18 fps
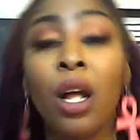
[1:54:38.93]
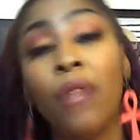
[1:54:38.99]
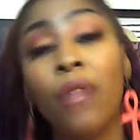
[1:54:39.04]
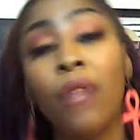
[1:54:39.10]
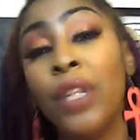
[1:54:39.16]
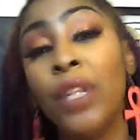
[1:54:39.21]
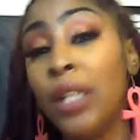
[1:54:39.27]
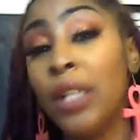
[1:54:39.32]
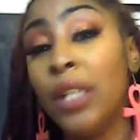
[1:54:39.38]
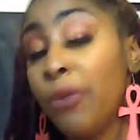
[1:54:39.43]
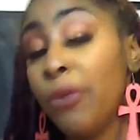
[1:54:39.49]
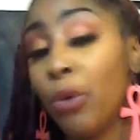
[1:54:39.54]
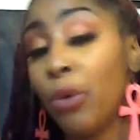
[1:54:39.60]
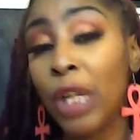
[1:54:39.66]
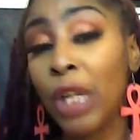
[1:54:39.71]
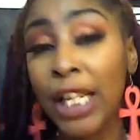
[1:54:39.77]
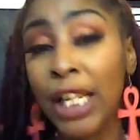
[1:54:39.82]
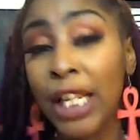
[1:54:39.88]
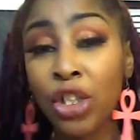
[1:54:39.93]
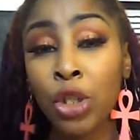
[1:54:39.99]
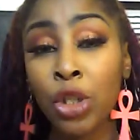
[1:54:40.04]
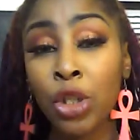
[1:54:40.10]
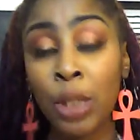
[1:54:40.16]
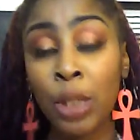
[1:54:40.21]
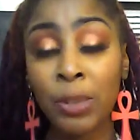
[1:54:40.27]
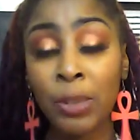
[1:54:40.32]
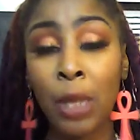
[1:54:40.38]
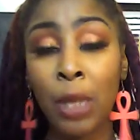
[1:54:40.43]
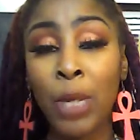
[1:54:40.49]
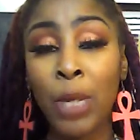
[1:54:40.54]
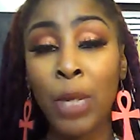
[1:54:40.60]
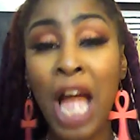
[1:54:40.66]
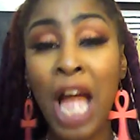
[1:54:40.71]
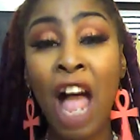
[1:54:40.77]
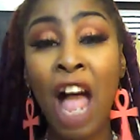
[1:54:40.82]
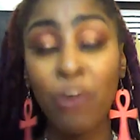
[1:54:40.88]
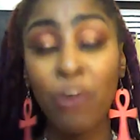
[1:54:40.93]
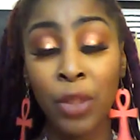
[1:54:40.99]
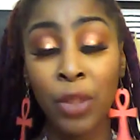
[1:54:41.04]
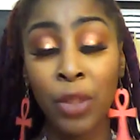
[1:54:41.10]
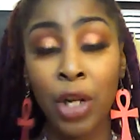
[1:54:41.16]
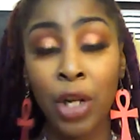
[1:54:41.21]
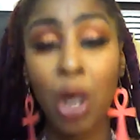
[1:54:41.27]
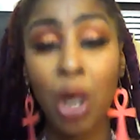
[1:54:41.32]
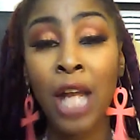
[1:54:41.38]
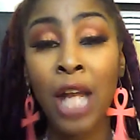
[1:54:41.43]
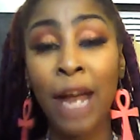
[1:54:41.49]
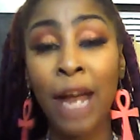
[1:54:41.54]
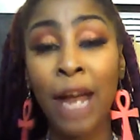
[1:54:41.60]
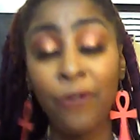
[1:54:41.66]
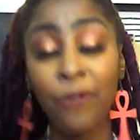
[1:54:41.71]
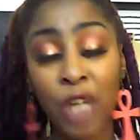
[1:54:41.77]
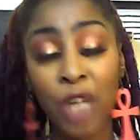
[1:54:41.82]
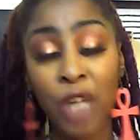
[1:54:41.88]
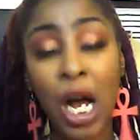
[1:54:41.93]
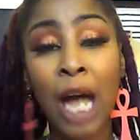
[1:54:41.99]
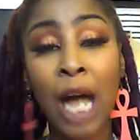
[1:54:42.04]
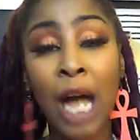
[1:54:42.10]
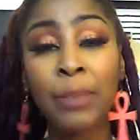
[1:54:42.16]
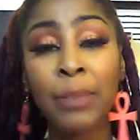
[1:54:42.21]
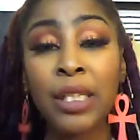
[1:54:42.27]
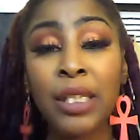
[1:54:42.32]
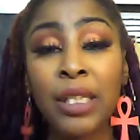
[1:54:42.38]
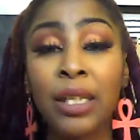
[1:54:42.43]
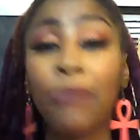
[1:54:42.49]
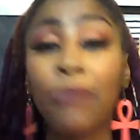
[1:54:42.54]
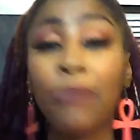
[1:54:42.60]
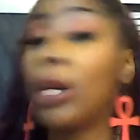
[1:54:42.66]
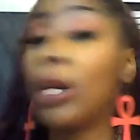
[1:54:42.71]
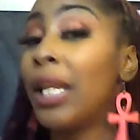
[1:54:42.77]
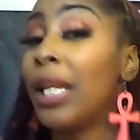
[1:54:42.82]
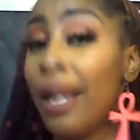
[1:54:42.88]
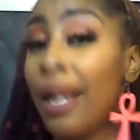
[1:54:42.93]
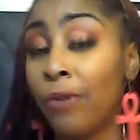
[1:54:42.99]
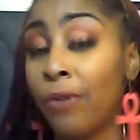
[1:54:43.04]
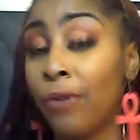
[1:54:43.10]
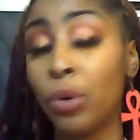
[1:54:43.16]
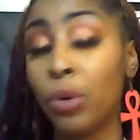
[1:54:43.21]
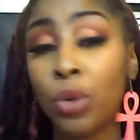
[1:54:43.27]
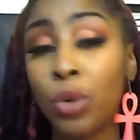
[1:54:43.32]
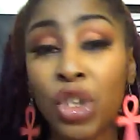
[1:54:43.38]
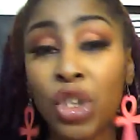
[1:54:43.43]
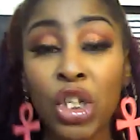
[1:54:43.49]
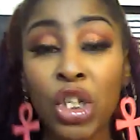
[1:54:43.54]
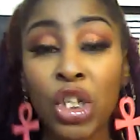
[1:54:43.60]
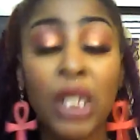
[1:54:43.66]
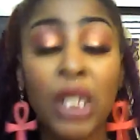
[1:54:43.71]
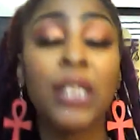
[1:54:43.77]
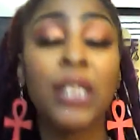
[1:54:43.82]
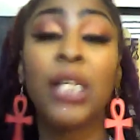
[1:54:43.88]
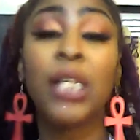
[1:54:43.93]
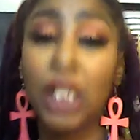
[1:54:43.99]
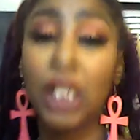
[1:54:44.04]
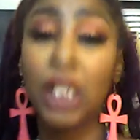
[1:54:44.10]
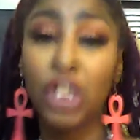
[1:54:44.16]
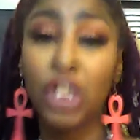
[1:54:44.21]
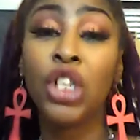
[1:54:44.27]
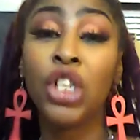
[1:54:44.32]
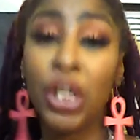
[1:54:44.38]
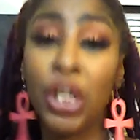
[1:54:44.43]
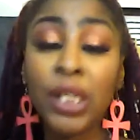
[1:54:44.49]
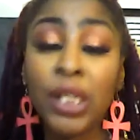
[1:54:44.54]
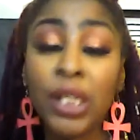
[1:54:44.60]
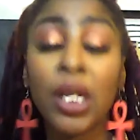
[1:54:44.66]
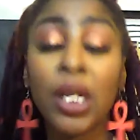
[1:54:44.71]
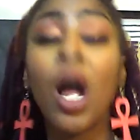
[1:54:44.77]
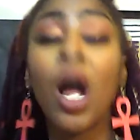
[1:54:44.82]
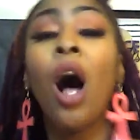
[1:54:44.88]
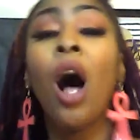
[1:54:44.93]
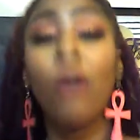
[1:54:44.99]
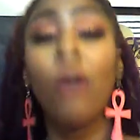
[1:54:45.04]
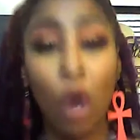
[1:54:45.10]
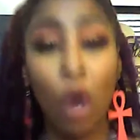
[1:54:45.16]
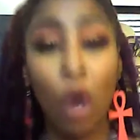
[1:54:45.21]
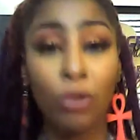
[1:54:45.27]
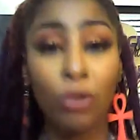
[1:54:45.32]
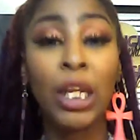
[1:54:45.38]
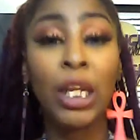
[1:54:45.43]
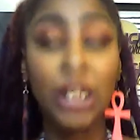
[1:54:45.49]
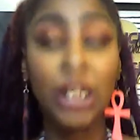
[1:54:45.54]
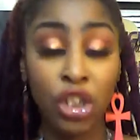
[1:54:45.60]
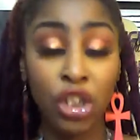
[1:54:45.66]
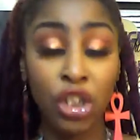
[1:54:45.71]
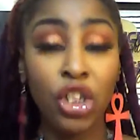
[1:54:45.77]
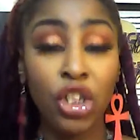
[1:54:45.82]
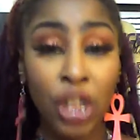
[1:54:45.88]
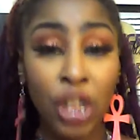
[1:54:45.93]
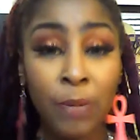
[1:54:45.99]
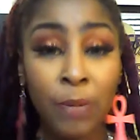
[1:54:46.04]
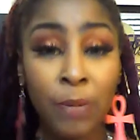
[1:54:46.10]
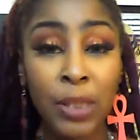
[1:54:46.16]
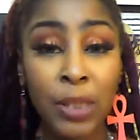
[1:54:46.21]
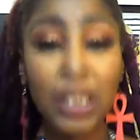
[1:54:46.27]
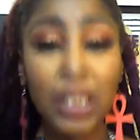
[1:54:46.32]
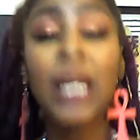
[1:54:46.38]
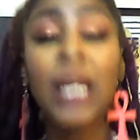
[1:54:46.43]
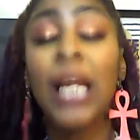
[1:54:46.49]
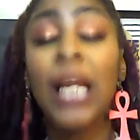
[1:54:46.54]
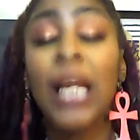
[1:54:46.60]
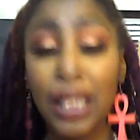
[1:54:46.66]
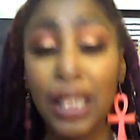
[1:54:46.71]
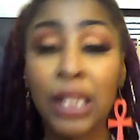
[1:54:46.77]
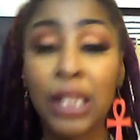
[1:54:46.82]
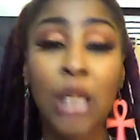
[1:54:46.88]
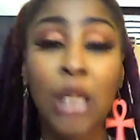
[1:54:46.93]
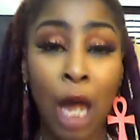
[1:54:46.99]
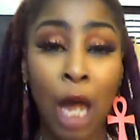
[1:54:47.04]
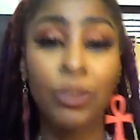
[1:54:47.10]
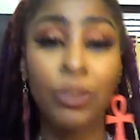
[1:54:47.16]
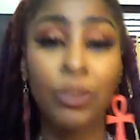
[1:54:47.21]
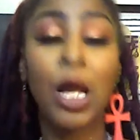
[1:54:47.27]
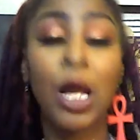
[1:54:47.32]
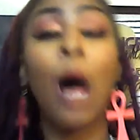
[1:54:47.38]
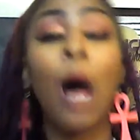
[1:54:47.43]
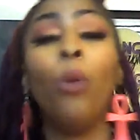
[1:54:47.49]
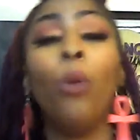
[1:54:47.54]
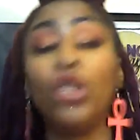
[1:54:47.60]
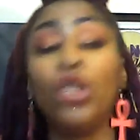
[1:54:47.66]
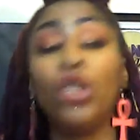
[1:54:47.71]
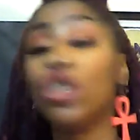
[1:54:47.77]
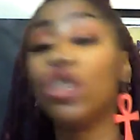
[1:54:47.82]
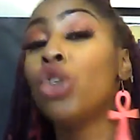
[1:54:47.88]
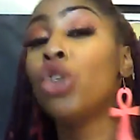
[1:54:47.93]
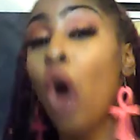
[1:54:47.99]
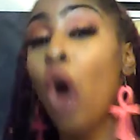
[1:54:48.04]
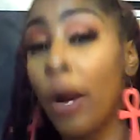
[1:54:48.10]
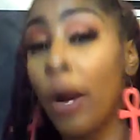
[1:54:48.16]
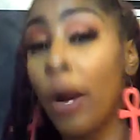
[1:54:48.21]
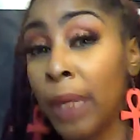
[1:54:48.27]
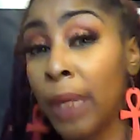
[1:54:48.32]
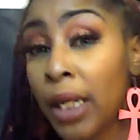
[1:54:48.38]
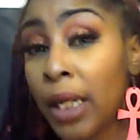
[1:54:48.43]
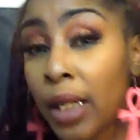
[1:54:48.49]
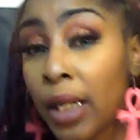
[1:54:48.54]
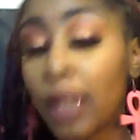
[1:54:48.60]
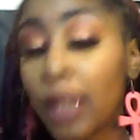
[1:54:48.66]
the different relationships that we have within our lifetimes, the different levels to this shit of our relationships in this lifetime, which is karmic,